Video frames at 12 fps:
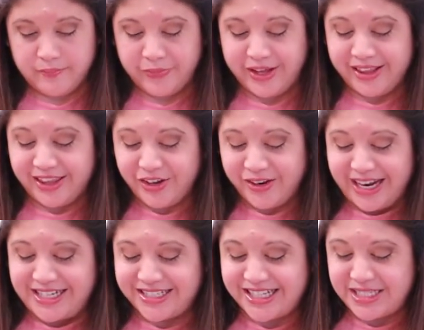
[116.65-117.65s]
And you
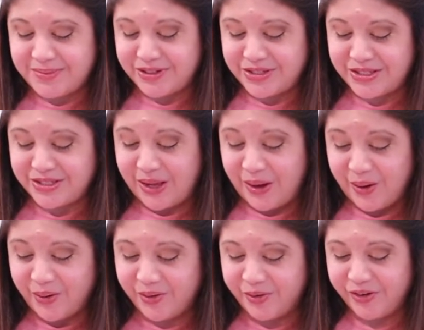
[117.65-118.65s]
guys, this smells
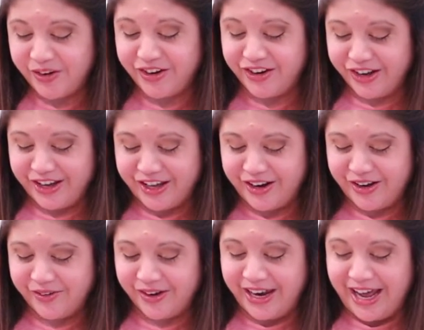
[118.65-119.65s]
so good
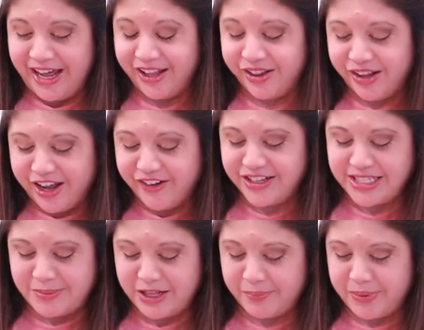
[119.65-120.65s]
already. I love the
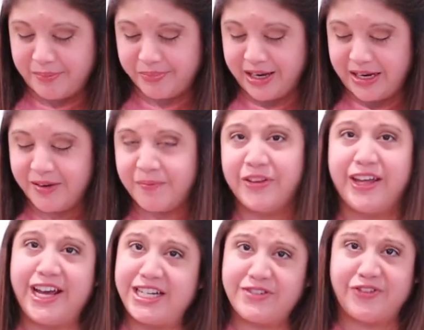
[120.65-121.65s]
smell of pumpkin.
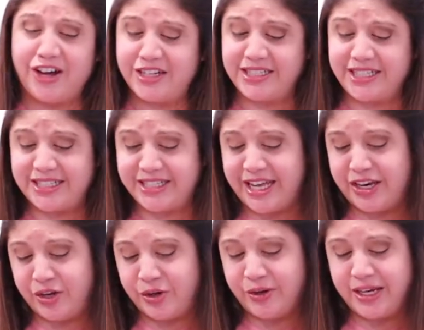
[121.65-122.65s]
It's fall season. Who